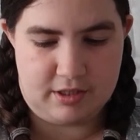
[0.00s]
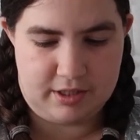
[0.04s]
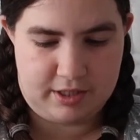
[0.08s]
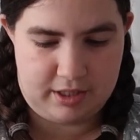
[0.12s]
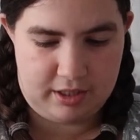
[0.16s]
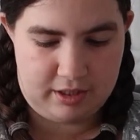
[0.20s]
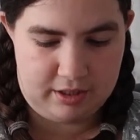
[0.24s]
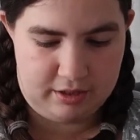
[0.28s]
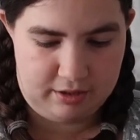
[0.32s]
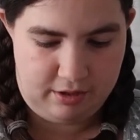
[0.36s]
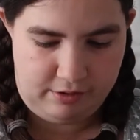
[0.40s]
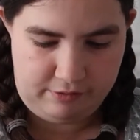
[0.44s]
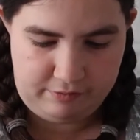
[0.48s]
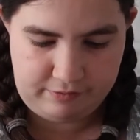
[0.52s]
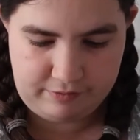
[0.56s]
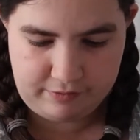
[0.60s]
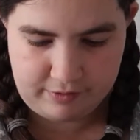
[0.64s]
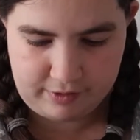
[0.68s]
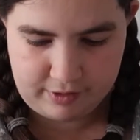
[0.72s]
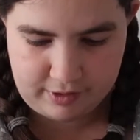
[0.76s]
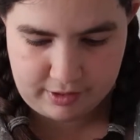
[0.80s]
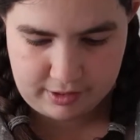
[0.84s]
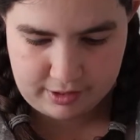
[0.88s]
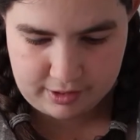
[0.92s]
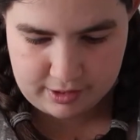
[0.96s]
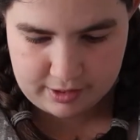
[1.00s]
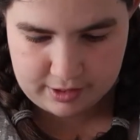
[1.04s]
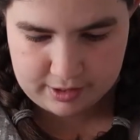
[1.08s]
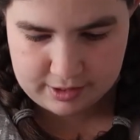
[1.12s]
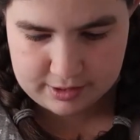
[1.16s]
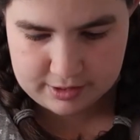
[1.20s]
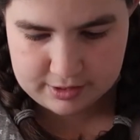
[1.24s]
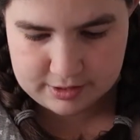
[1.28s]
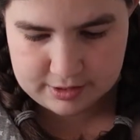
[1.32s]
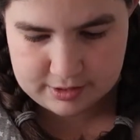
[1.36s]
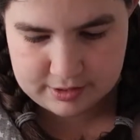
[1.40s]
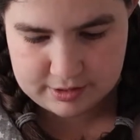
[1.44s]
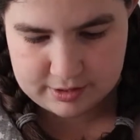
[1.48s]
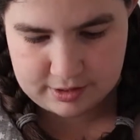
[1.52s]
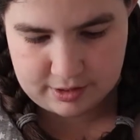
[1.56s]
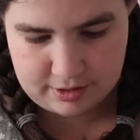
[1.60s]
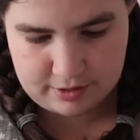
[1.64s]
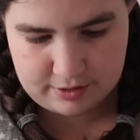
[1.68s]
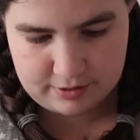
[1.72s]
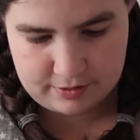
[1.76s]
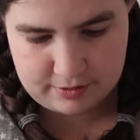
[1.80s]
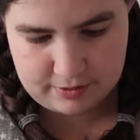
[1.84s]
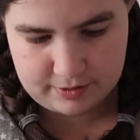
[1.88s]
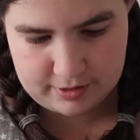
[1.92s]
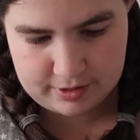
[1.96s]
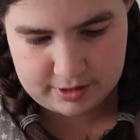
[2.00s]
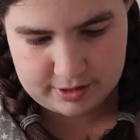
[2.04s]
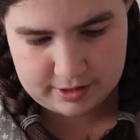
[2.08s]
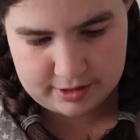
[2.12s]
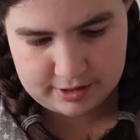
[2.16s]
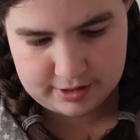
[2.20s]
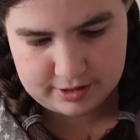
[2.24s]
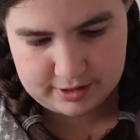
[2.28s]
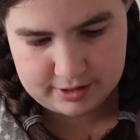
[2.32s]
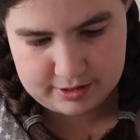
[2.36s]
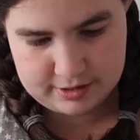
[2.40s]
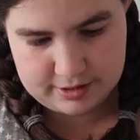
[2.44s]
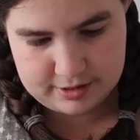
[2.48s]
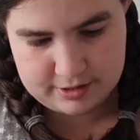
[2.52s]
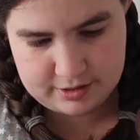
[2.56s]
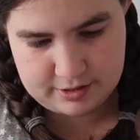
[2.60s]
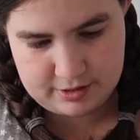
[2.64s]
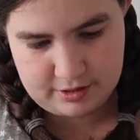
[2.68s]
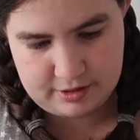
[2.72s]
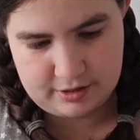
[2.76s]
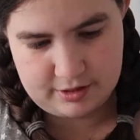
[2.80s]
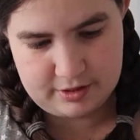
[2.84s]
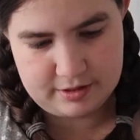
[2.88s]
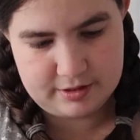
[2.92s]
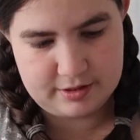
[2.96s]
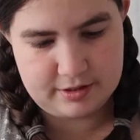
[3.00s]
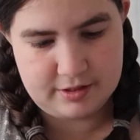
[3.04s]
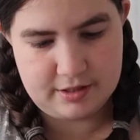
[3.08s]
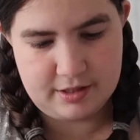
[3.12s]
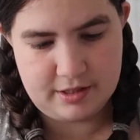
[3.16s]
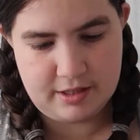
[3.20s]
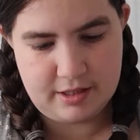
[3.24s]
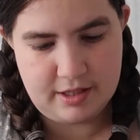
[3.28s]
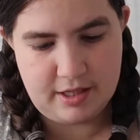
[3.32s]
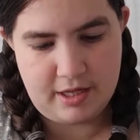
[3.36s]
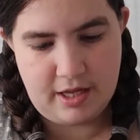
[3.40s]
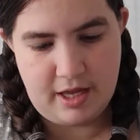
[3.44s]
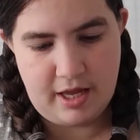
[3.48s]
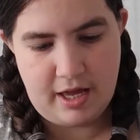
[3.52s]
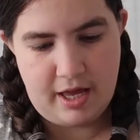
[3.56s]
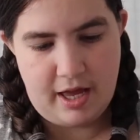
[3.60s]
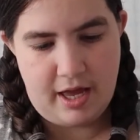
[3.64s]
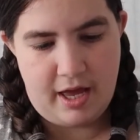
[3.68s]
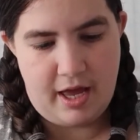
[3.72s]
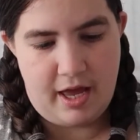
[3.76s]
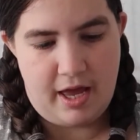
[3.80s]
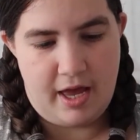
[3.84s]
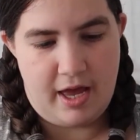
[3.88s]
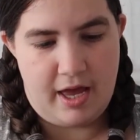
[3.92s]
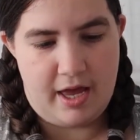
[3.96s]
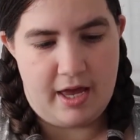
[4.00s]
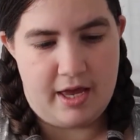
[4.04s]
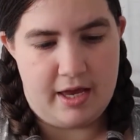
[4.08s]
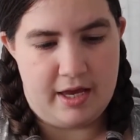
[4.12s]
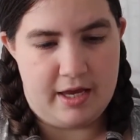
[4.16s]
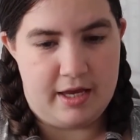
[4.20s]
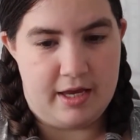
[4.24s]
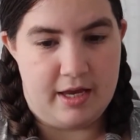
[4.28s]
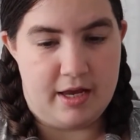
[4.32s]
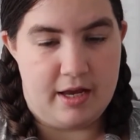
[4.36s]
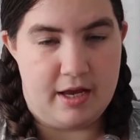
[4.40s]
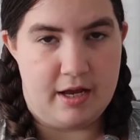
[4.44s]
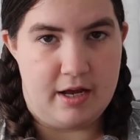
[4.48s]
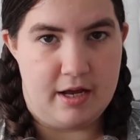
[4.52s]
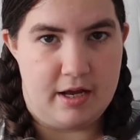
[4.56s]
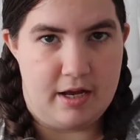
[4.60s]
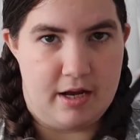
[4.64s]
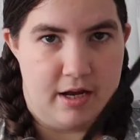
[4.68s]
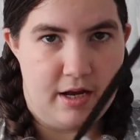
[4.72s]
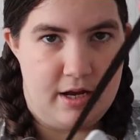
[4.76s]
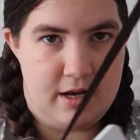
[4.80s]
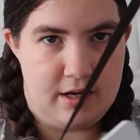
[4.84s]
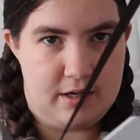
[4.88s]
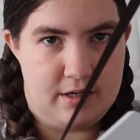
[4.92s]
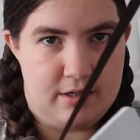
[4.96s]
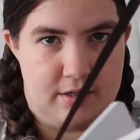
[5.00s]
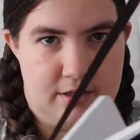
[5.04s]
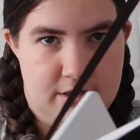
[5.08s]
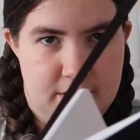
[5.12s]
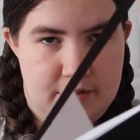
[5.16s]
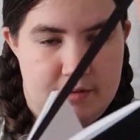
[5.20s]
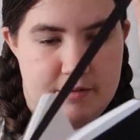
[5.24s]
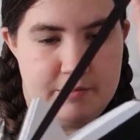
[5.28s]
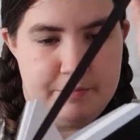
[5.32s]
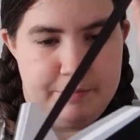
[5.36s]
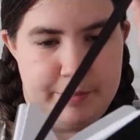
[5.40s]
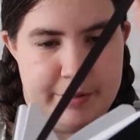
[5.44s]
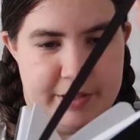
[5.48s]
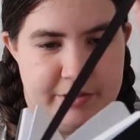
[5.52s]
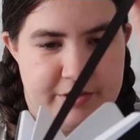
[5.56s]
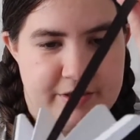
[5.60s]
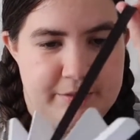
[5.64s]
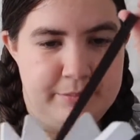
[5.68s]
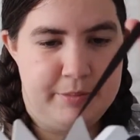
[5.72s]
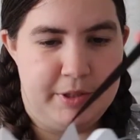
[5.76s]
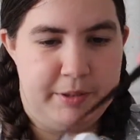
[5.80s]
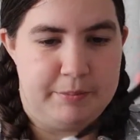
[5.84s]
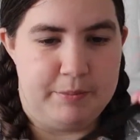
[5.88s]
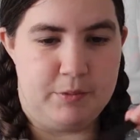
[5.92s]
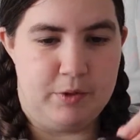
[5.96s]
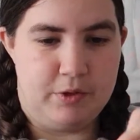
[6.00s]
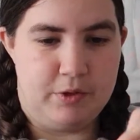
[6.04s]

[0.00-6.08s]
can't get enough. So it's got a built-in